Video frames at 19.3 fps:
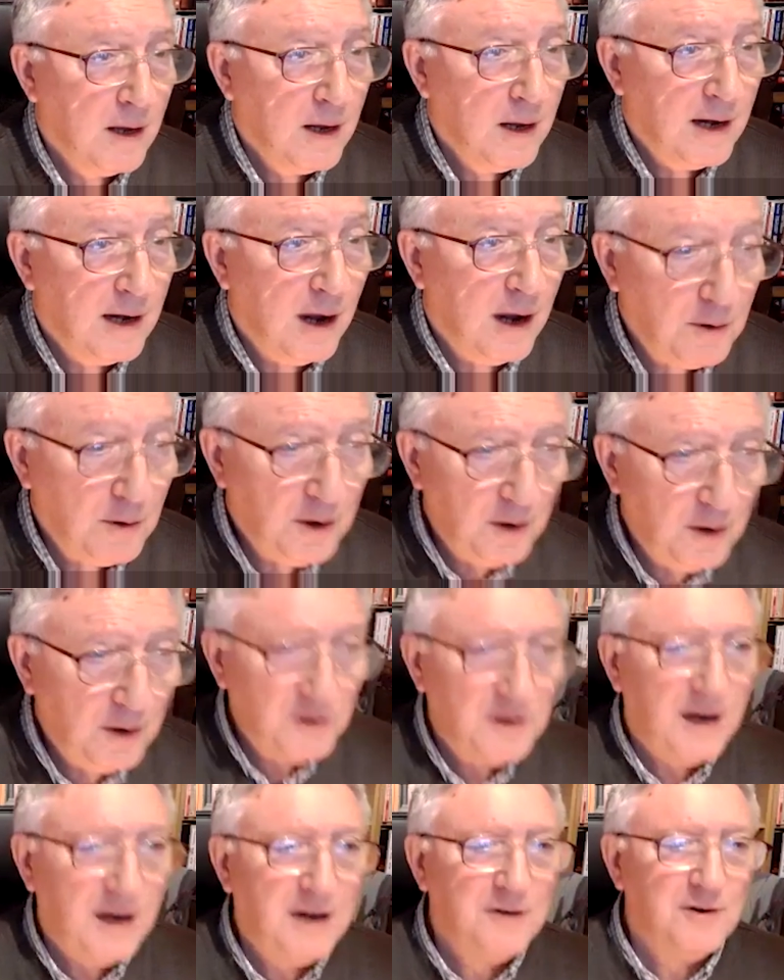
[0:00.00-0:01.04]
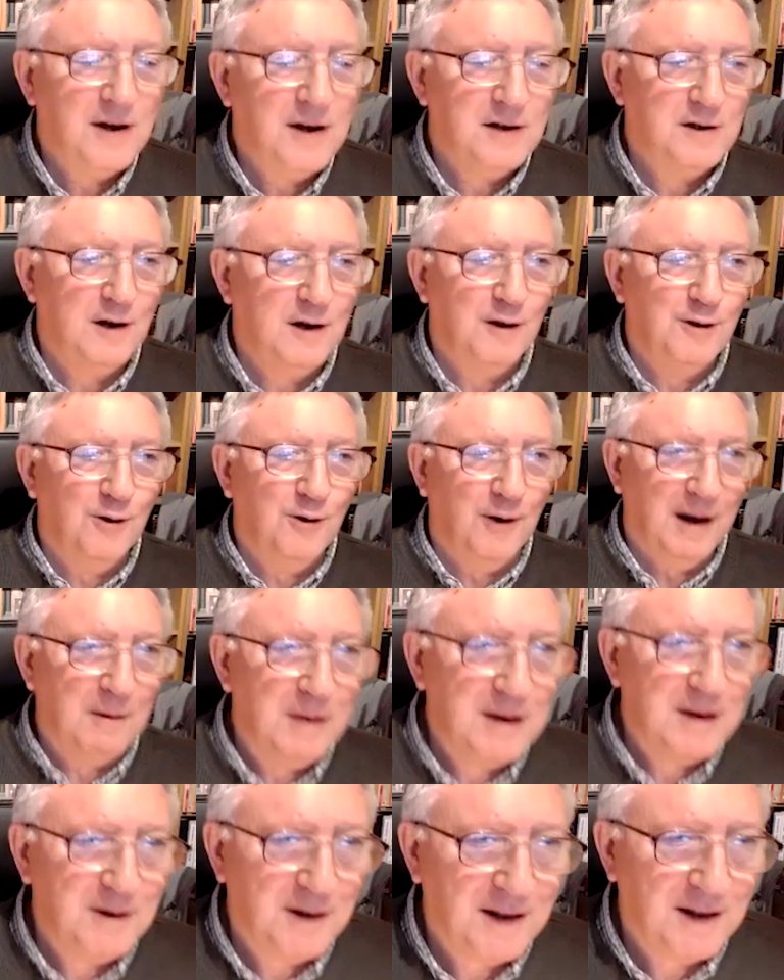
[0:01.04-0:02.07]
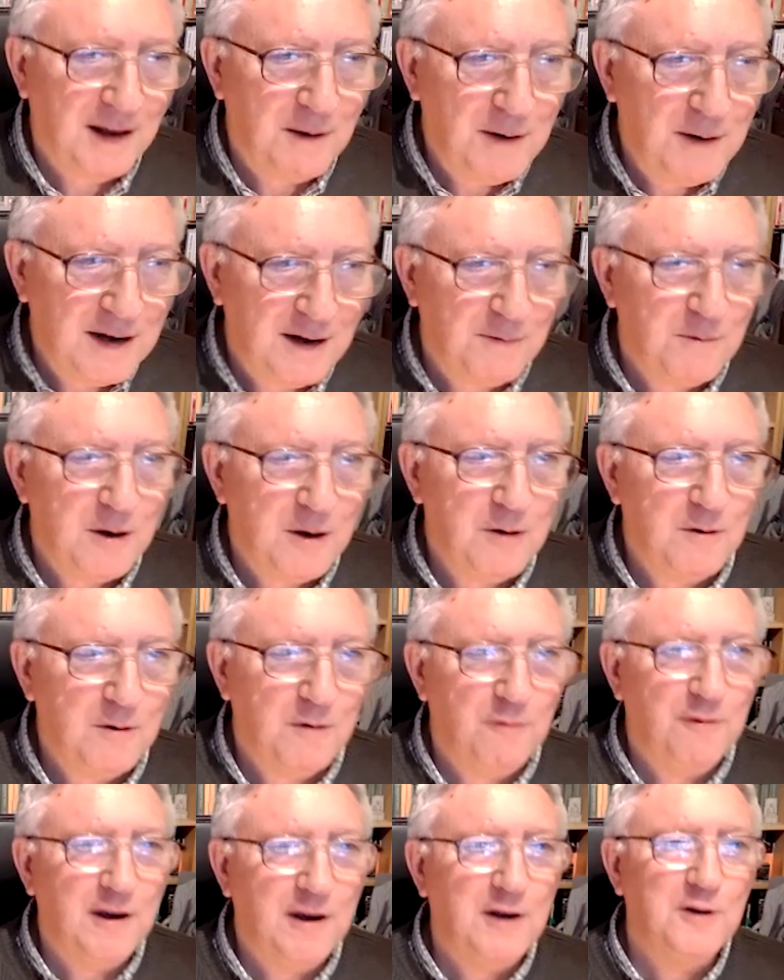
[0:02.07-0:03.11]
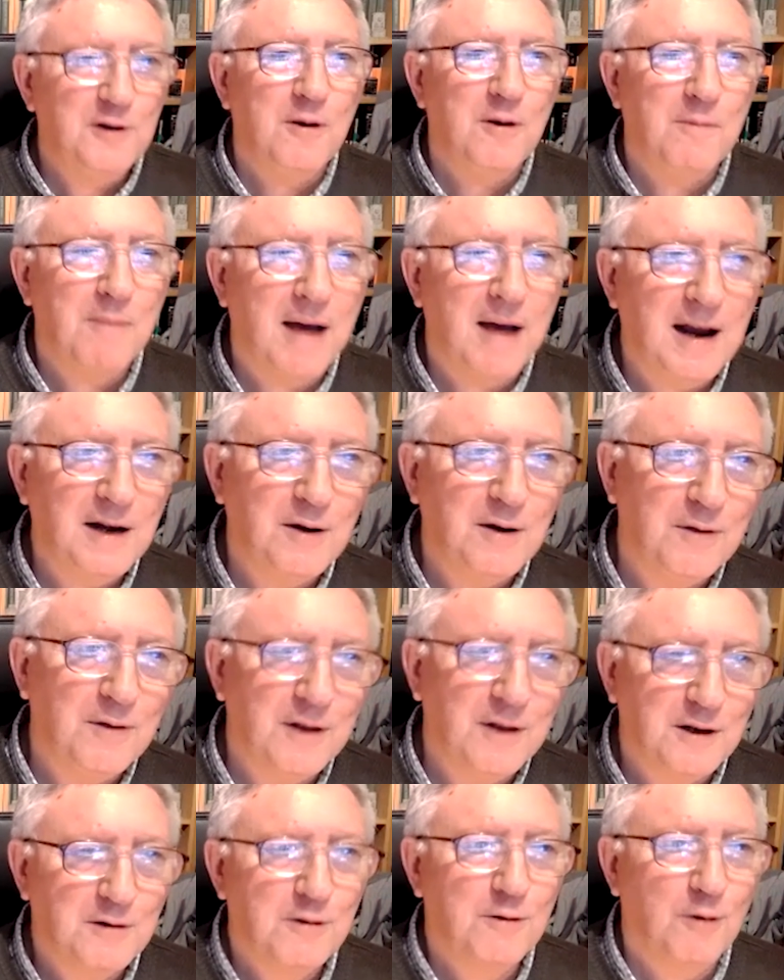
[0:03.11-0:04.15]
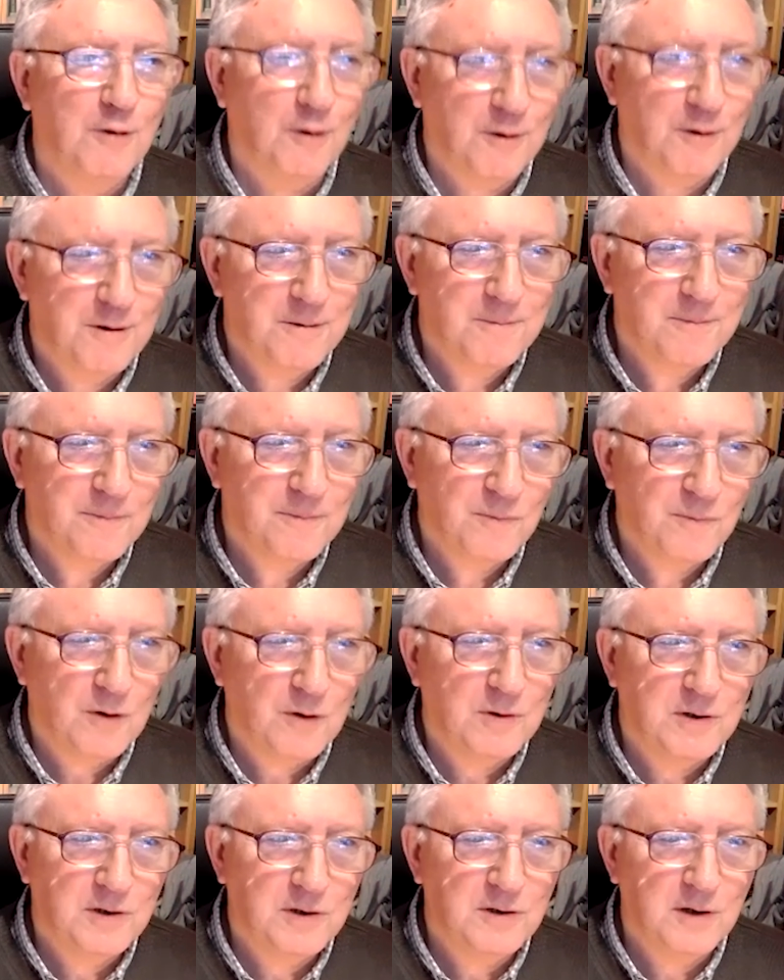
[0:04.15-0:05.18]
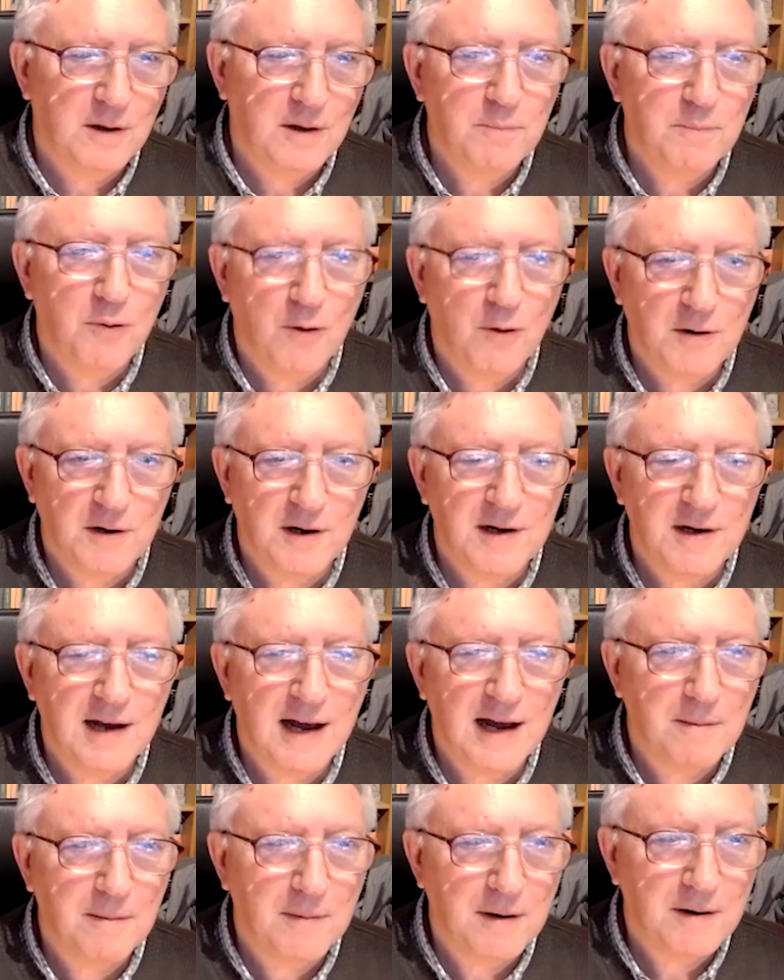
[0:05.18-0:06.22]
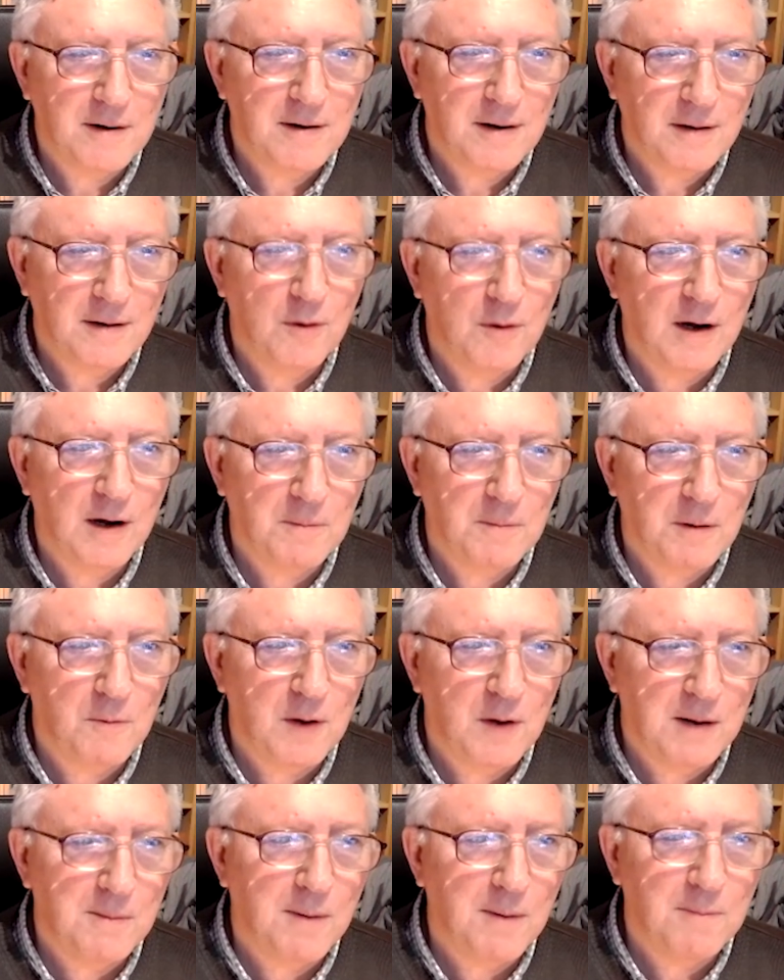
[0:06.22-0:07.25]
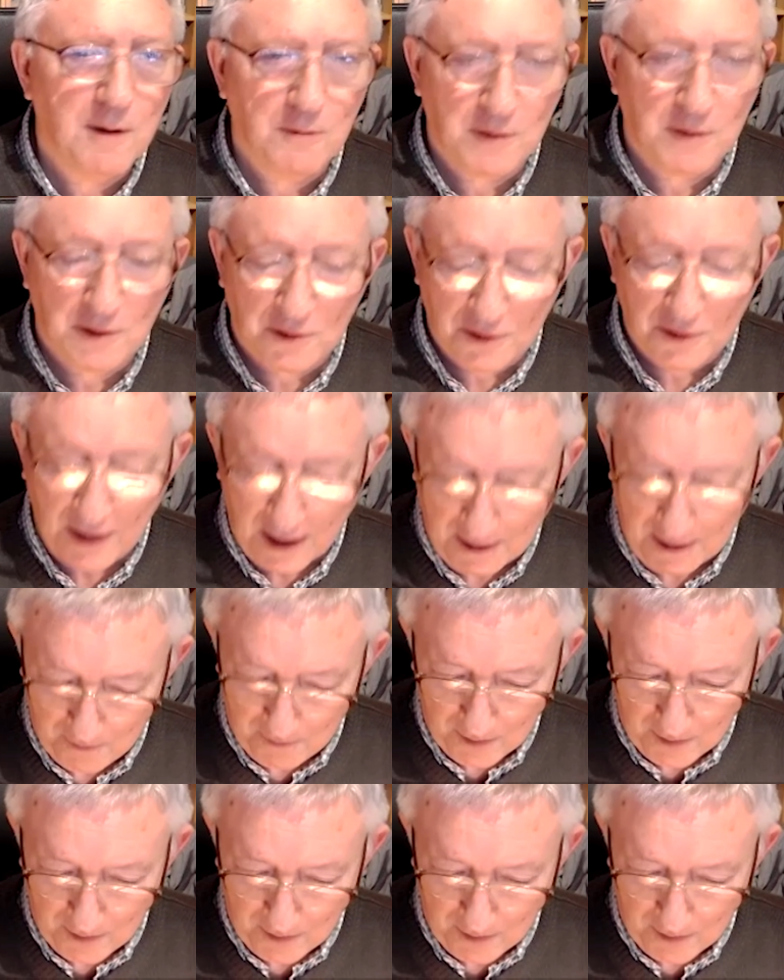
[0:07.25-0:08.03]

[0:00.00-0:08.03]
Now, here's an interesting thought. I want you to, I want you to fix your mind on this thought because it's an important element in what I'm, what I'm about to say.